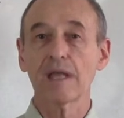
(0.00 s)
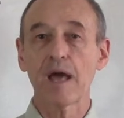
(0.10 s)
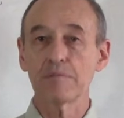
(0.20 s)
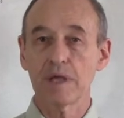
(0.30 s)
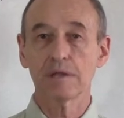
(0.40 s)

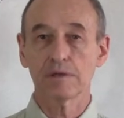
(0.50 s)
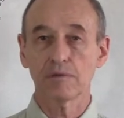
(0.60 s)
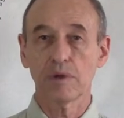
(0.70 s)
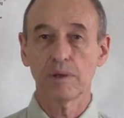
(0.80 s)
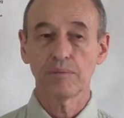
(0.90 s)
time
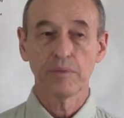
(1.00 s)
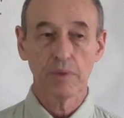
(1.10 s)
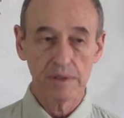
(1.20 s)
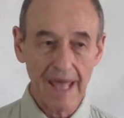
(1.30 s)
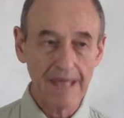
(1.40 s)
interval?
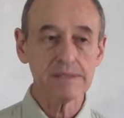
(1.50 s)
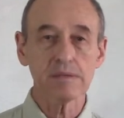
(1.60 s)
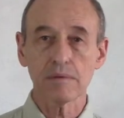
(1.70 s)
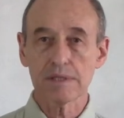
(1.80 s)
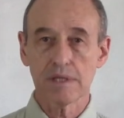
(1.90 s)
Well, the
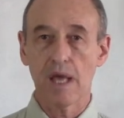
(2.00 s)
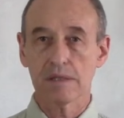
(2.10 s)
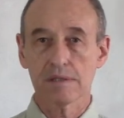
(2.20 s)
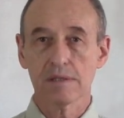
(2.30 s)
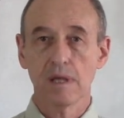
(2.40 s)
answer is
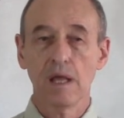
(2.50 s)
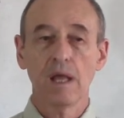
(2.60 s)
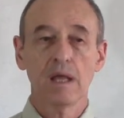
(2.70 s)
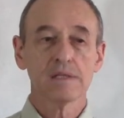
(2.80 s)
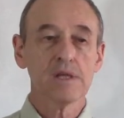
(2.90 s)
yes.
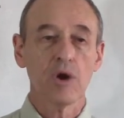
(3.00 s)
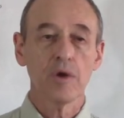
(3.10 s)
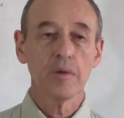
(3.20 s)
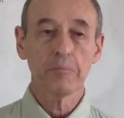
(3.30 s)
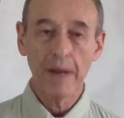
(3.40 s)

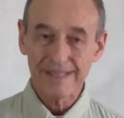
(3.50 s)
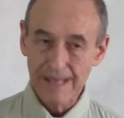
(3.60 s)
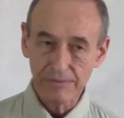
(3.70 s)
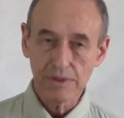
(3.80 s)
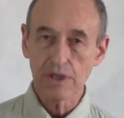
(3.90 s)
So by
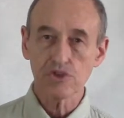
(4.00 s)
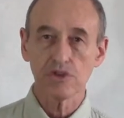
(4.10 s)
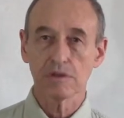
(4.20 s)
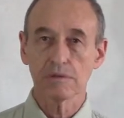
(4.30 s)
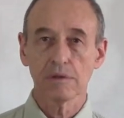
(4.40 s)

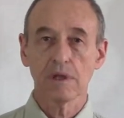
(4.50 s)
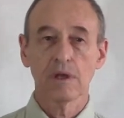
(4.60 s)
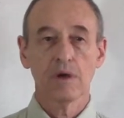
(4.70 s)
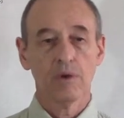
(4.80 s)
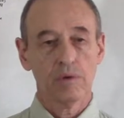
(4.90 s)
definition,
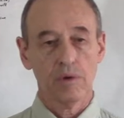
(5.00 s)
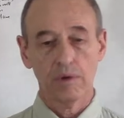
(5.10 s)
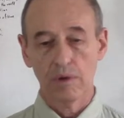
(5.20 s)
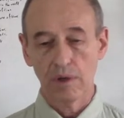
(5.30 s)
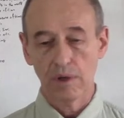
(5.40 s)

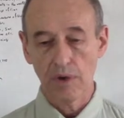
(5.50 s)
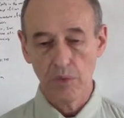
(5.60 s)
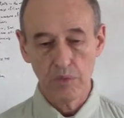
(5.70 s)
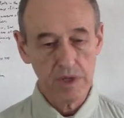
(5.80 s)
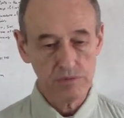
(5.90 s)
or
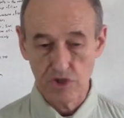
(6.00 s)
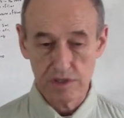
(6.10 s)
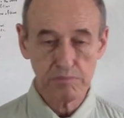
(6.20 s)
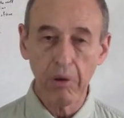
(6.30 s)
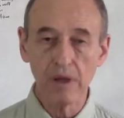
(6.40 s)
we
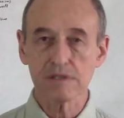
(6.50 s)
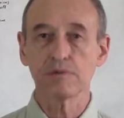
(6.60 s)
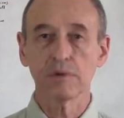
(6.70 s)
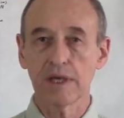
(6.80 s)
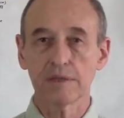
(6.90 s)
just
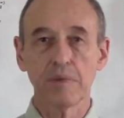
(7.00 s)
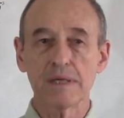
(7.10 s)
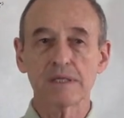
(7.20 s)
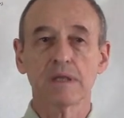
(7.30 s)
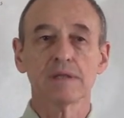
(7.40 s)
postulate
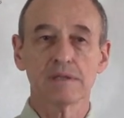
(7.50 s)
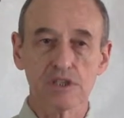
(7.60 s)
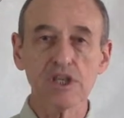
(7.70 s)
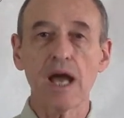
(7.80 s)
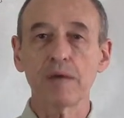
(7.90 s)
basically
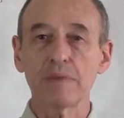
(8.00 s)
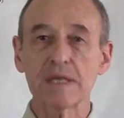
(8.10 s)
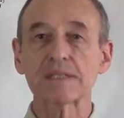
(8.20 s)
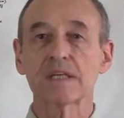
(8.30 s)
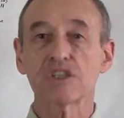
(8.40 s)
that time
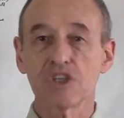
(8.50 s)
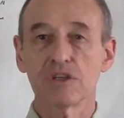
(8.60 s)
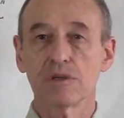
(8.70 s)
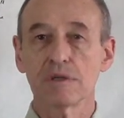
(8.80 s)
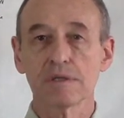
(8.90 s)
is
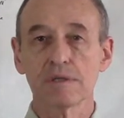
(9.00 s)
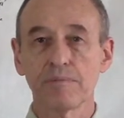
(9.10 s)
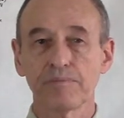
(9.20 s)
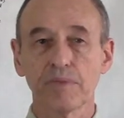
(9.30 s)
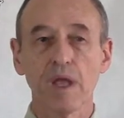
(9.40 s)
continuous,
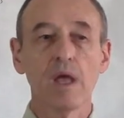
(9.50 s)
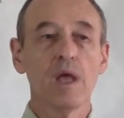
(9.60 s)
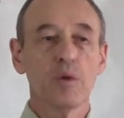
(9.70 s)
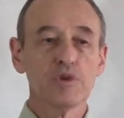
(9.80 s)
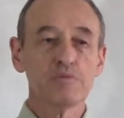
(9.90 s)

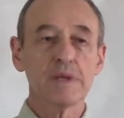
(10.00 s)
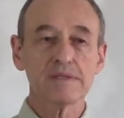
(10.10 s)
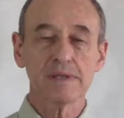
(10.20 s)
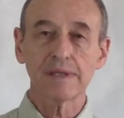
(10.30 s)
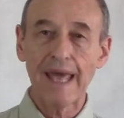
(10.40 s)
which
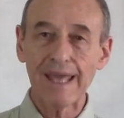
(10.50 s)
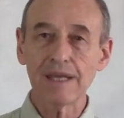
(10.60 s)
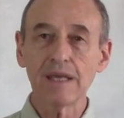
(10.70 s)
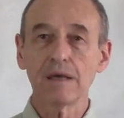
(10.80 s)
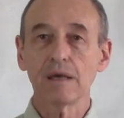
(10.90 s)
means that
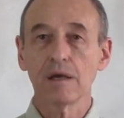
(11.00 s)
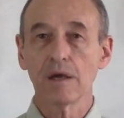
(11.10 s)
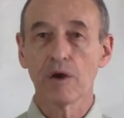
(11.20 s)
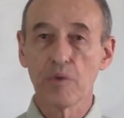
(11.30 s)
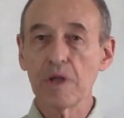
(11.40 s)
any
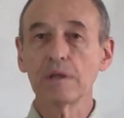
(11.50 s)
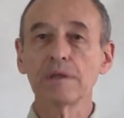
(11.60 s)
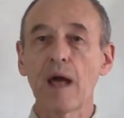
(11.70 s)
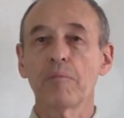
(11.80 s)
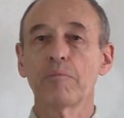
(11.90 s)
real
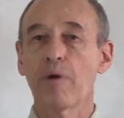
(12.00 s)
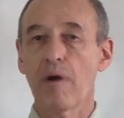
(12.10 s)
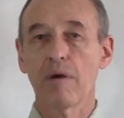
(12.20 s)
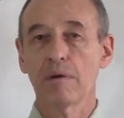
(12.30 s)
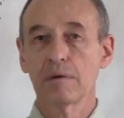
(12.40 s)
number